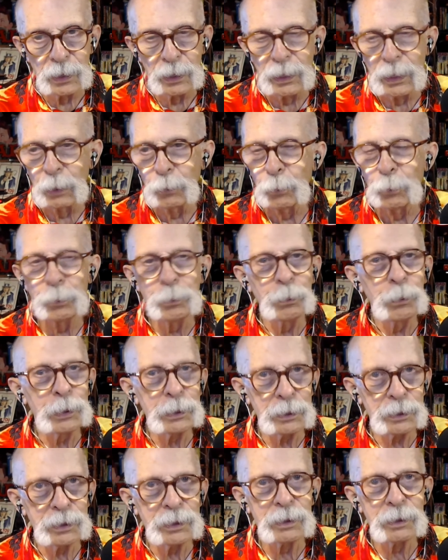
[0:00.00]
Now,
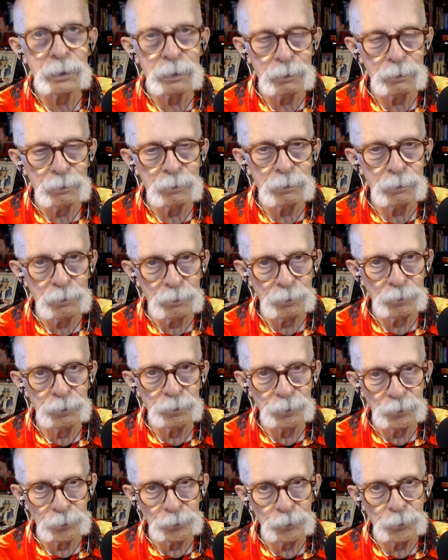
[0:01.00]
what
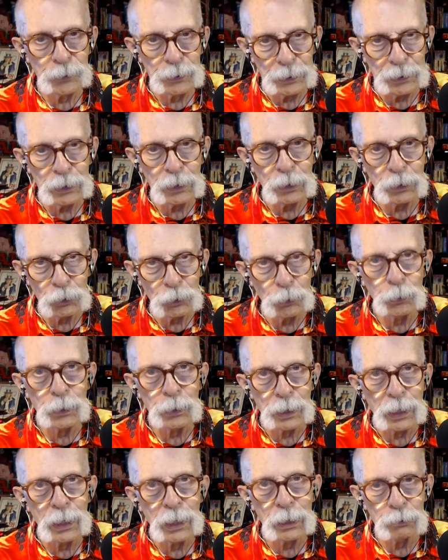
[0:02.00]
are you going to do with
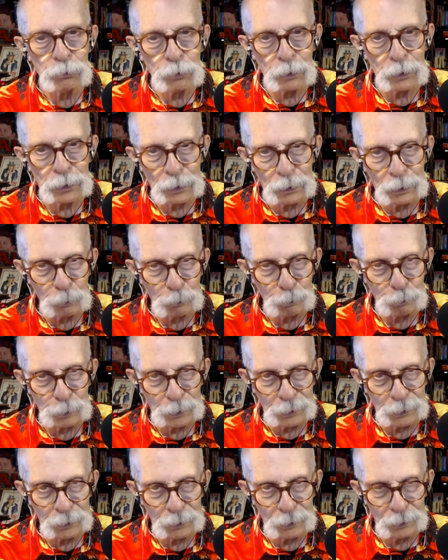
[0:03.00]
a $100
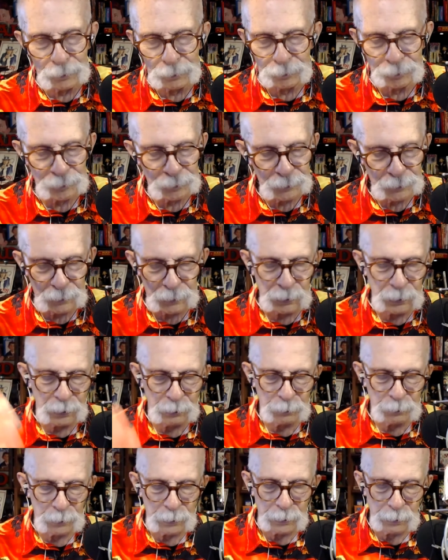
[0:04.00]
bill
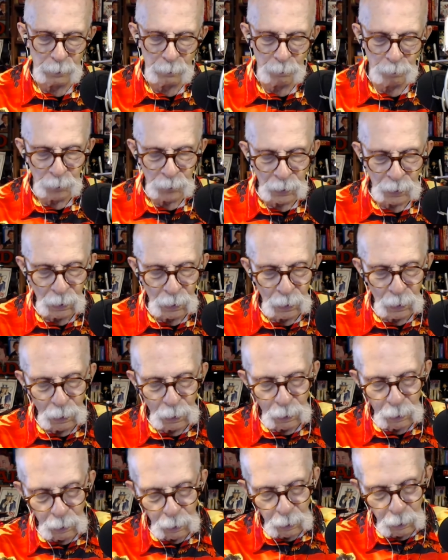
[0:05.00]
anyway?
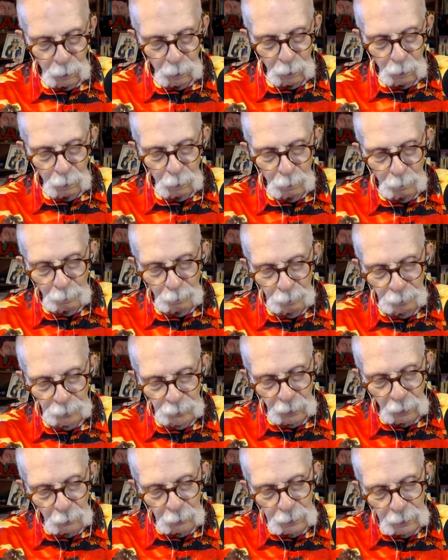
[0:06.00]

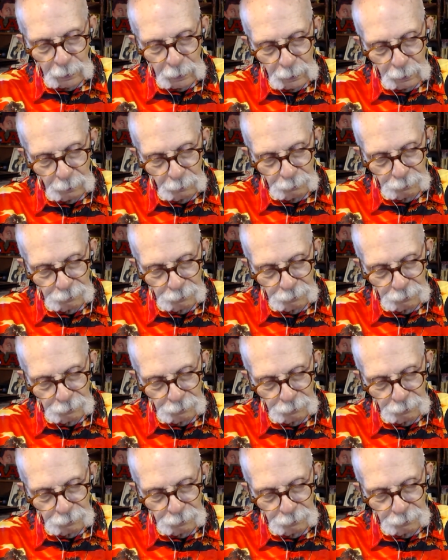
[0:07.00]
Okay,